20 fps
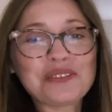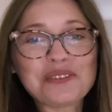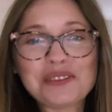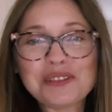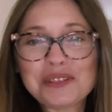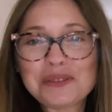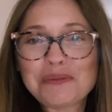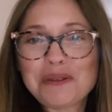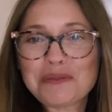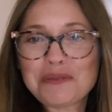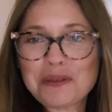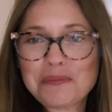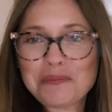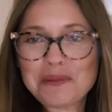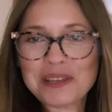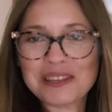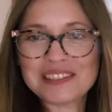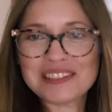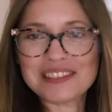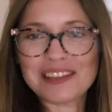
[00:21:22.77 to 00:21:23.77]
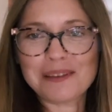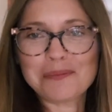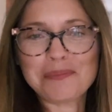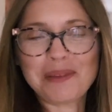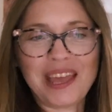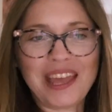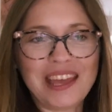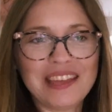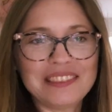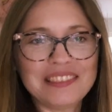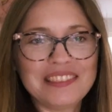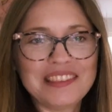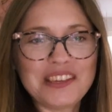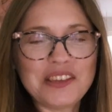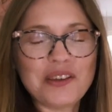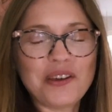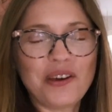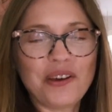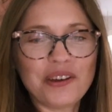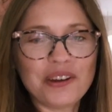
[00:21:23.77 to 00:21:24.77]
this one we picked up at
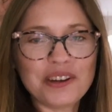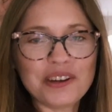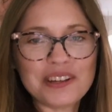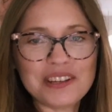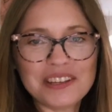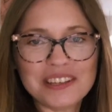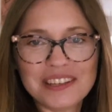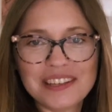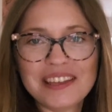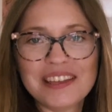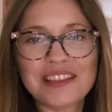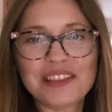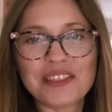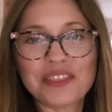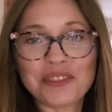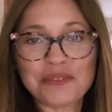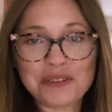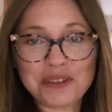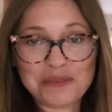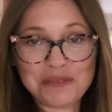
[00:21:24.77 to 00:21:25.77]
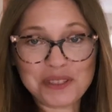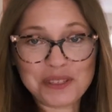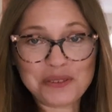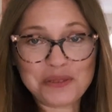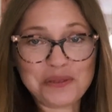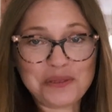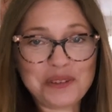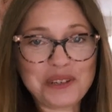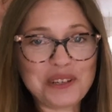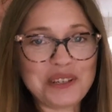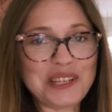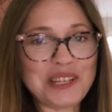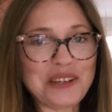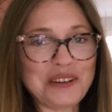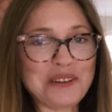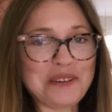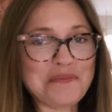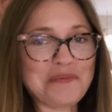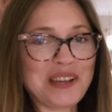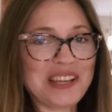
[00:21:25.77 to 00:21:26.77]
the Ark thrift store
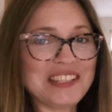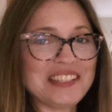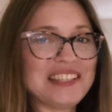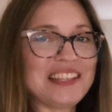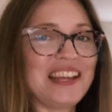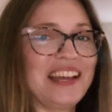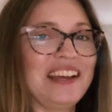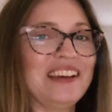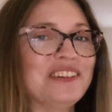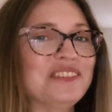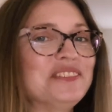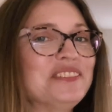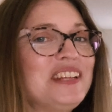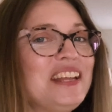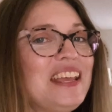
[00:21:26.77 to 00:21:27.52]
here in my town.